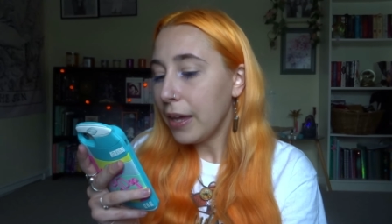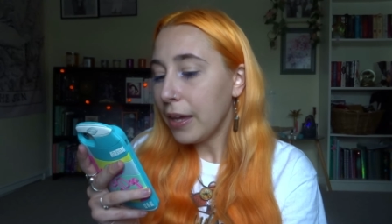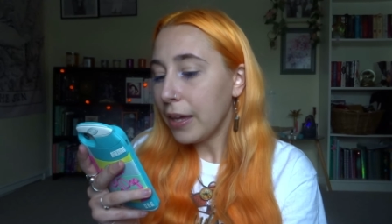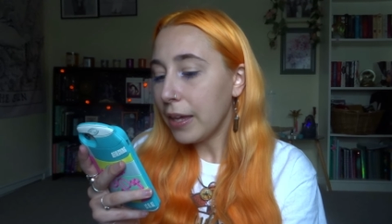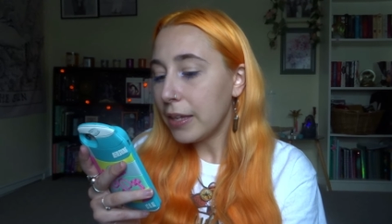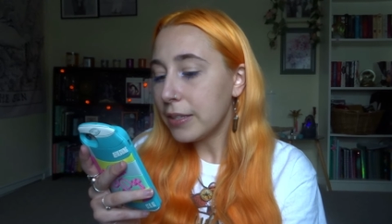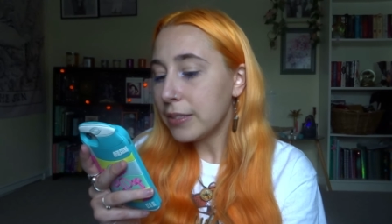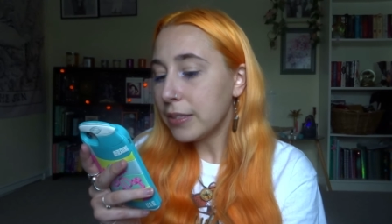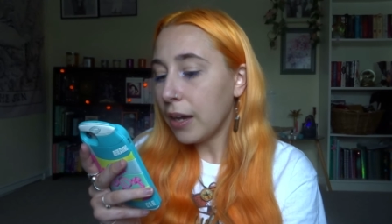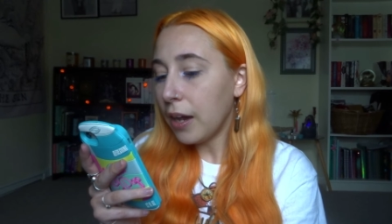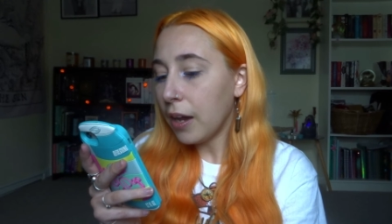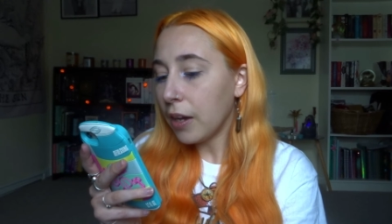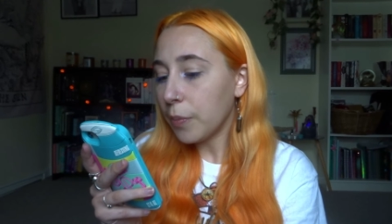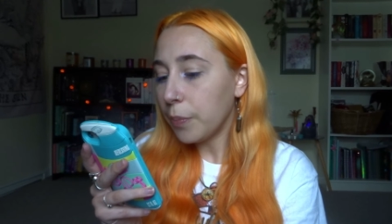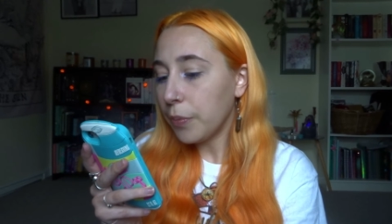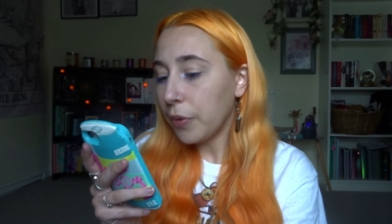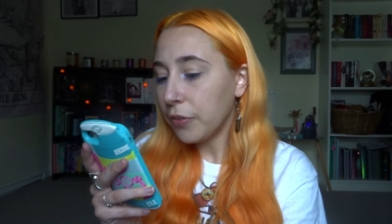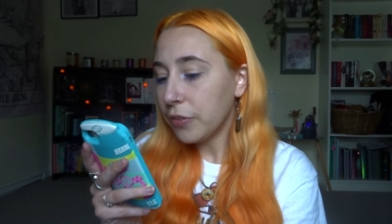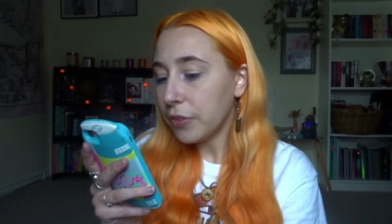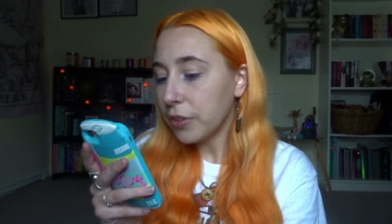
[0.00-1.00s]
He had dark
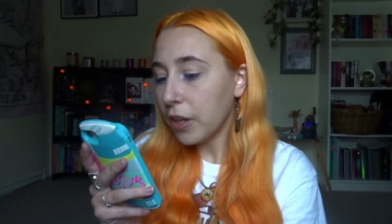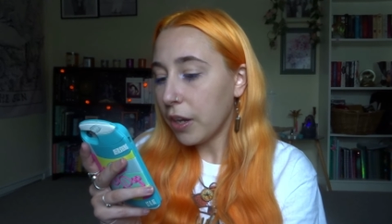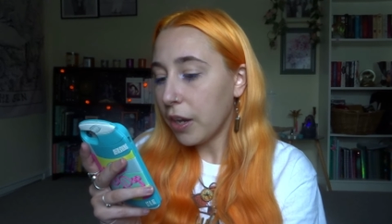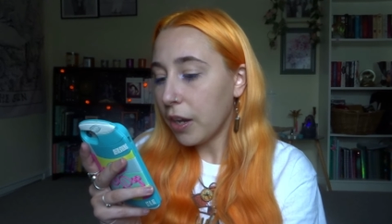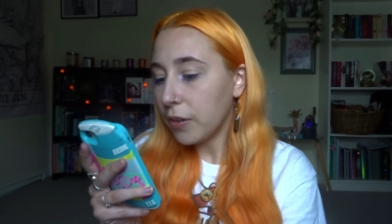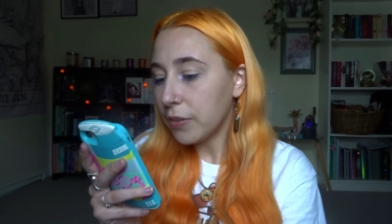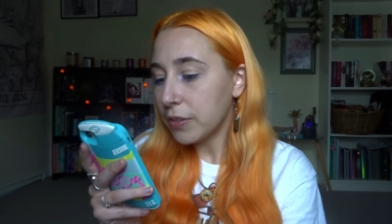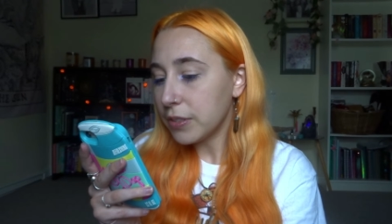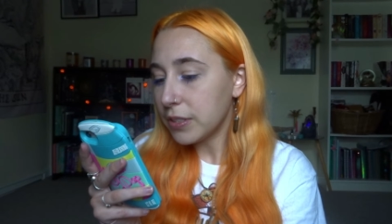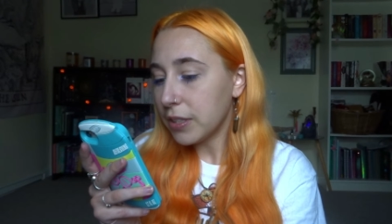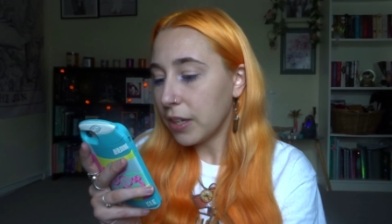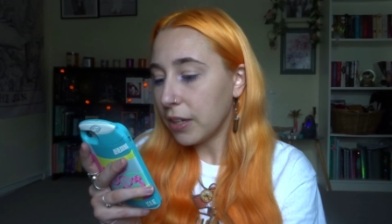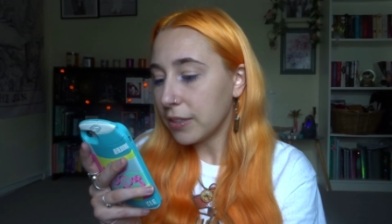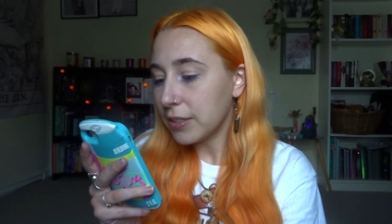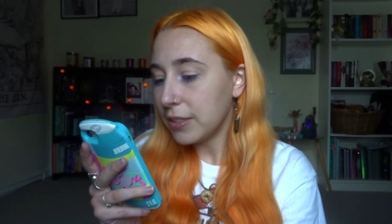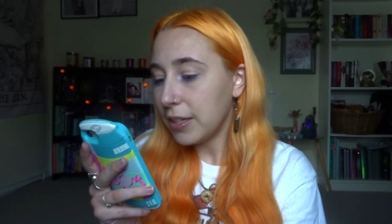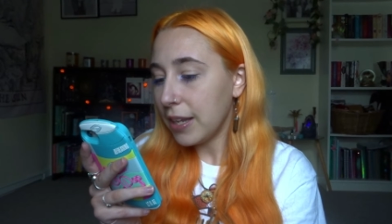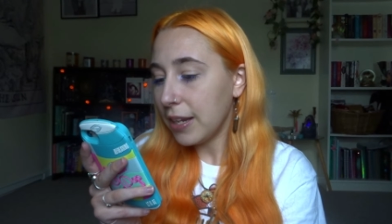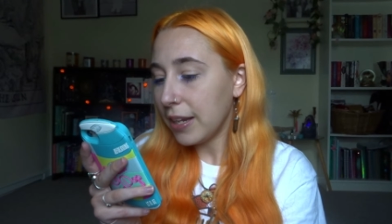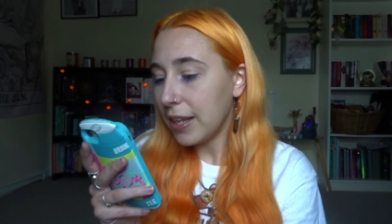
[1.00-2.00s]
blonde curls
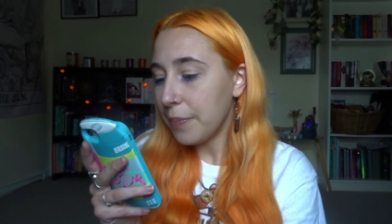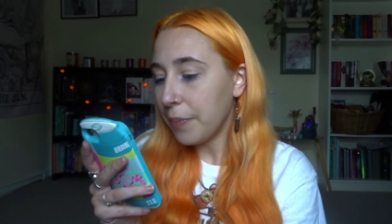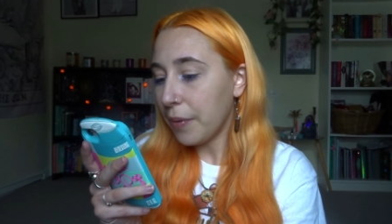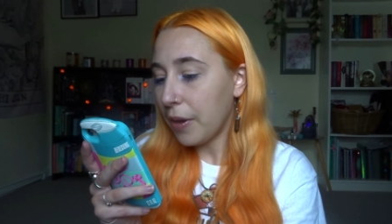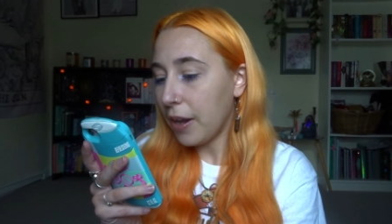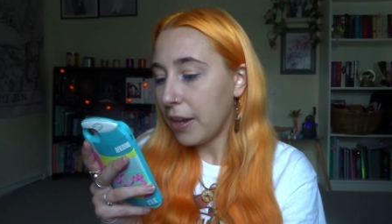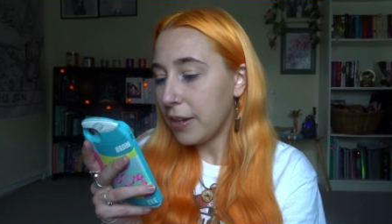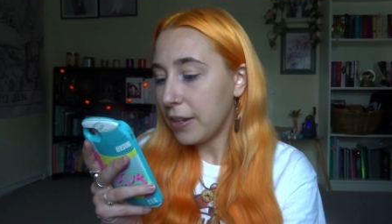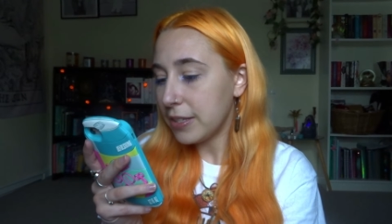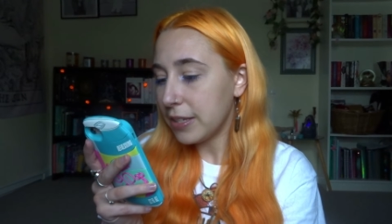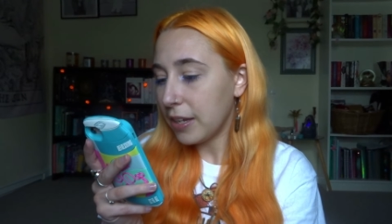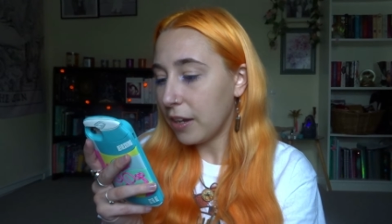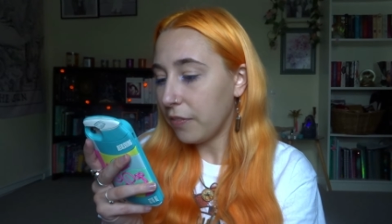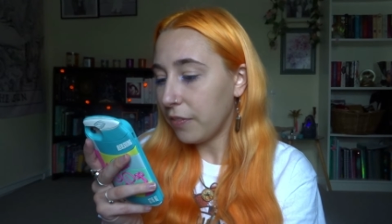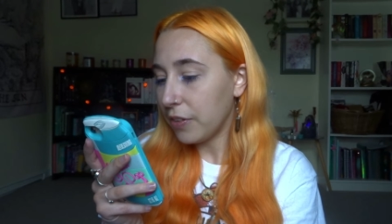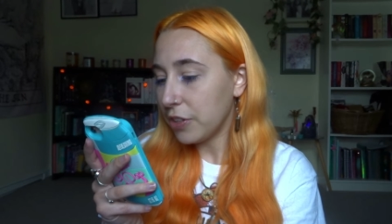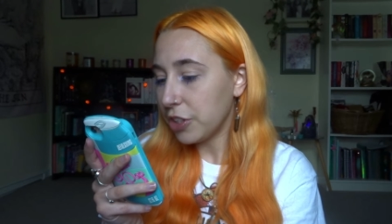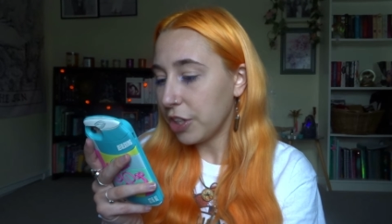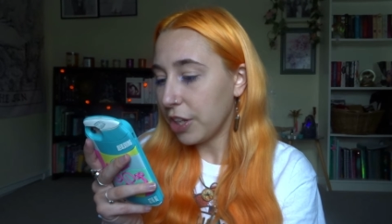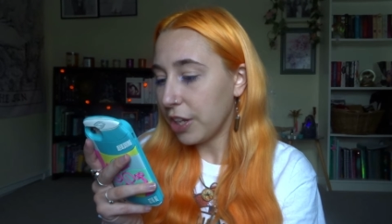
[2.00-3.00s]
tucked neatly behind his
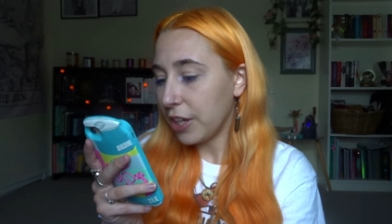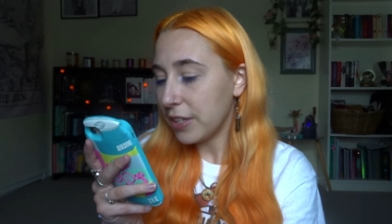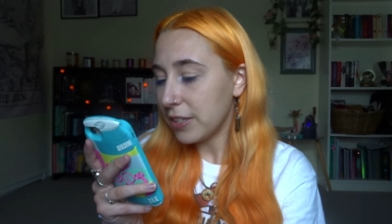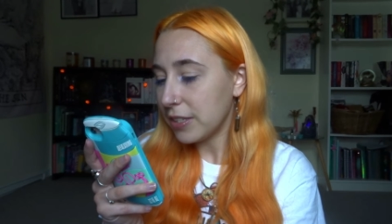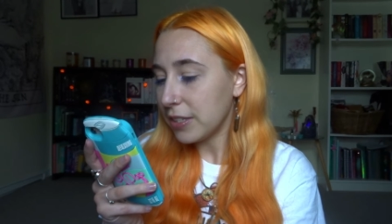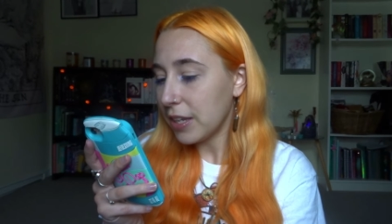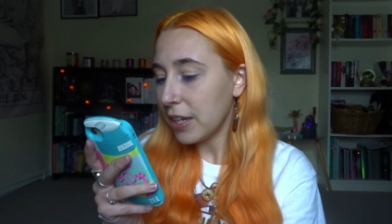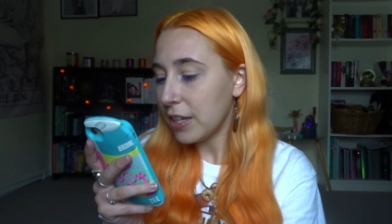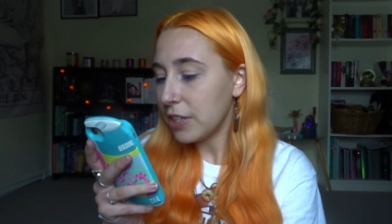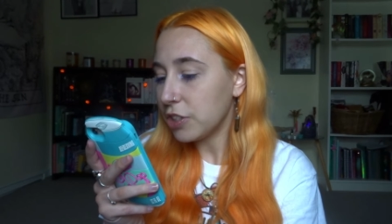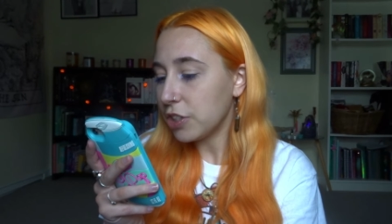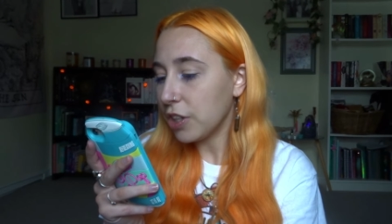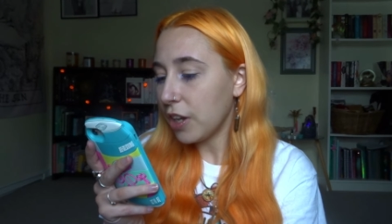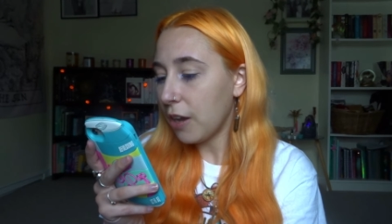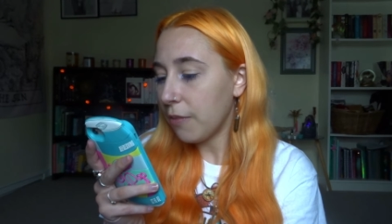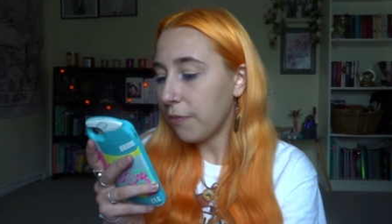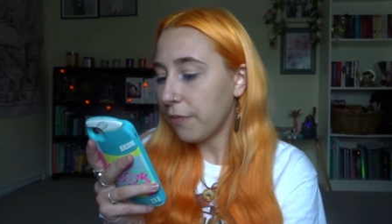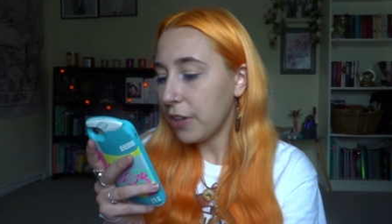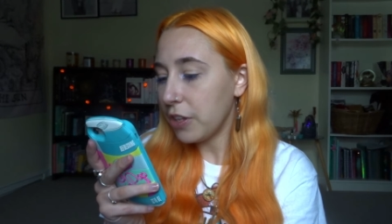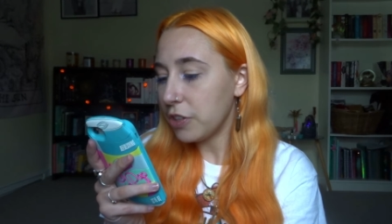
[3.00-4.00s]
elvish ears, his
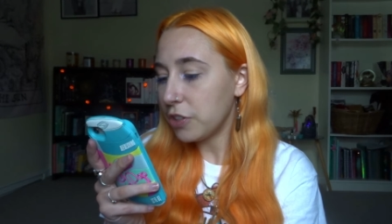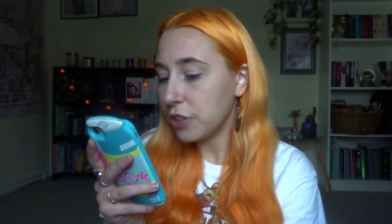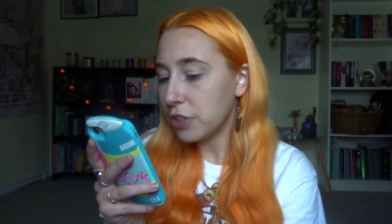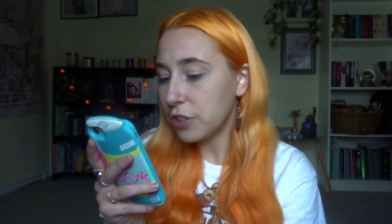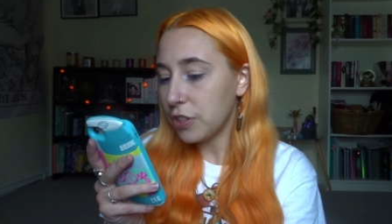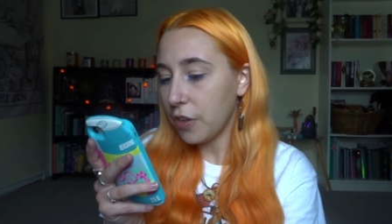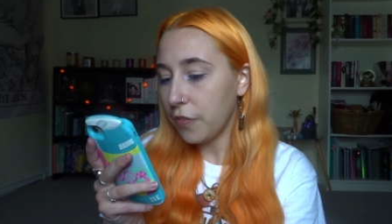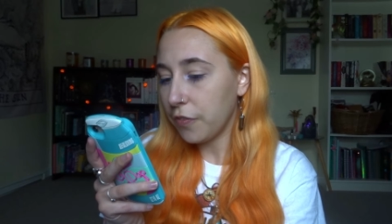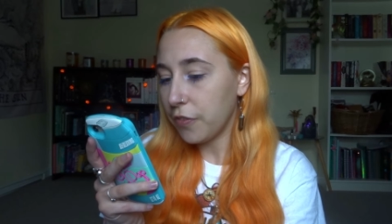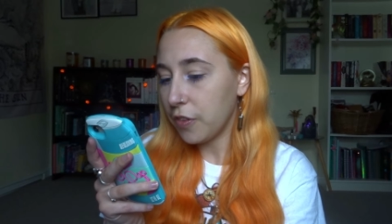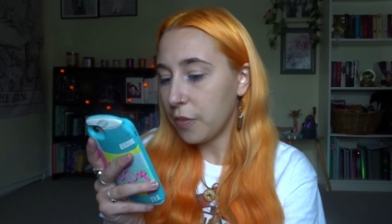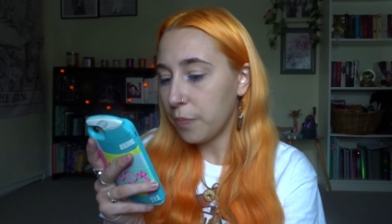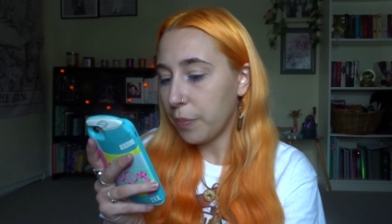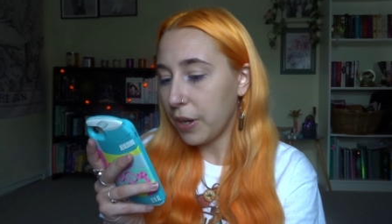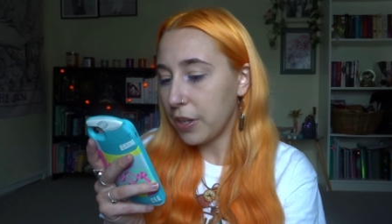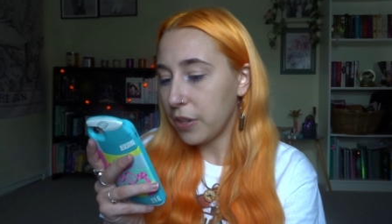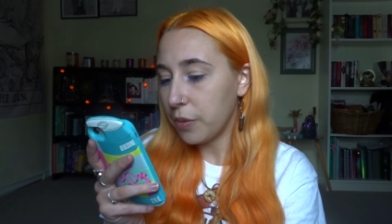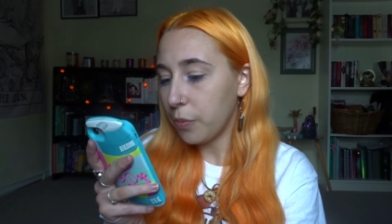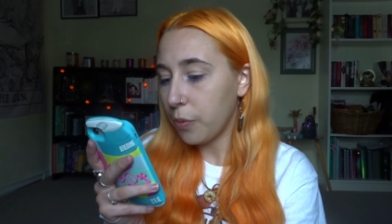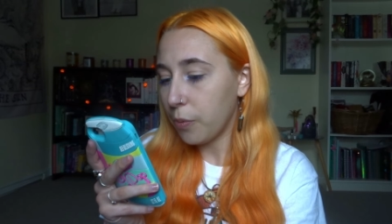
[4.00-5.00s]
sharp features softened
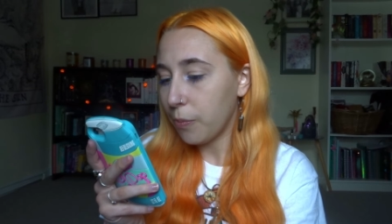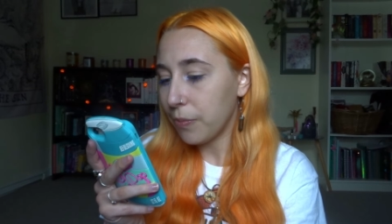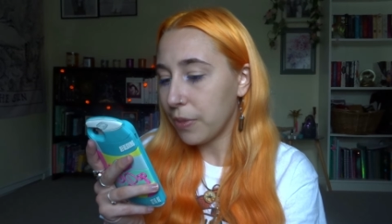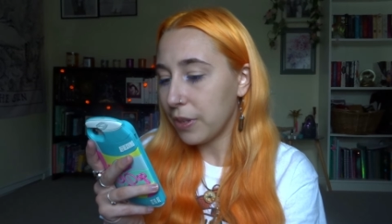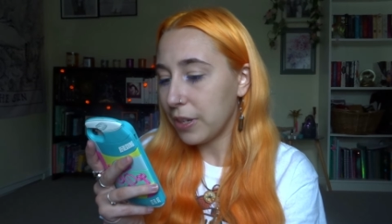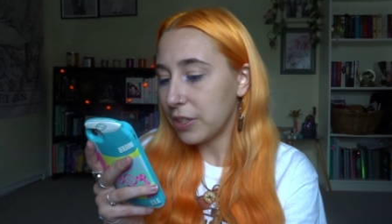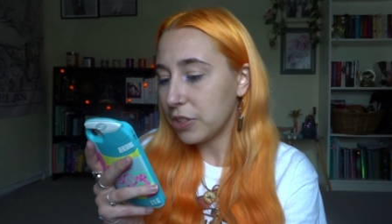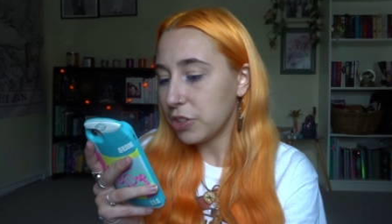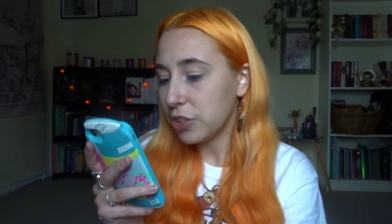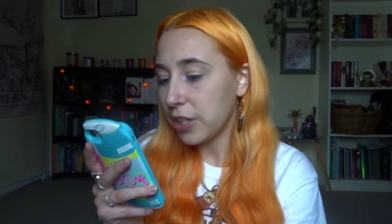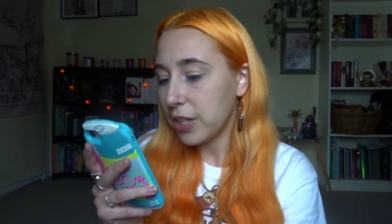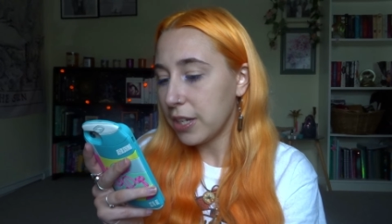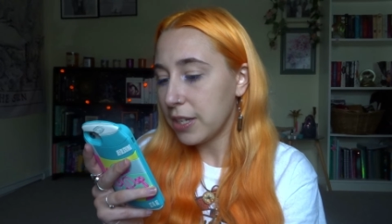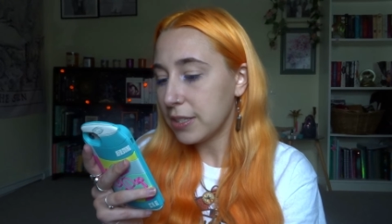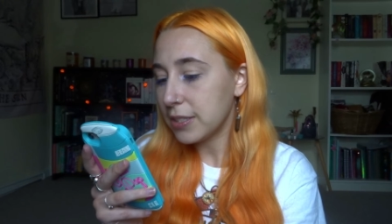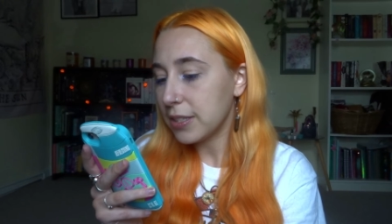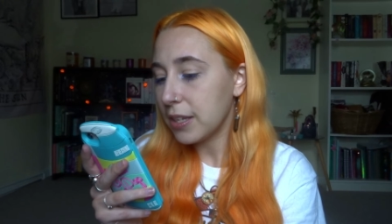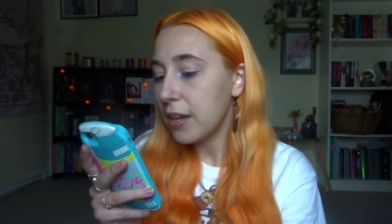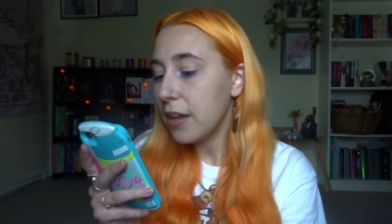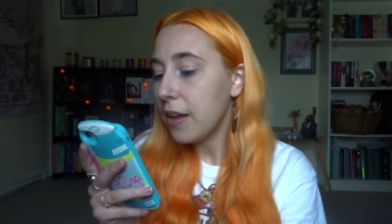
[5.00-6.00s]
by the warmth in his
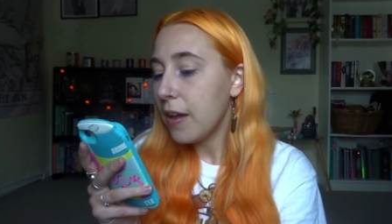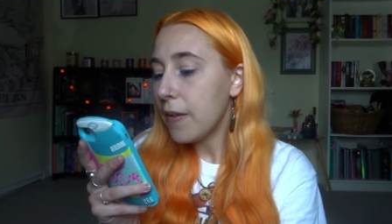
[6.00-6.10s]
cheeks.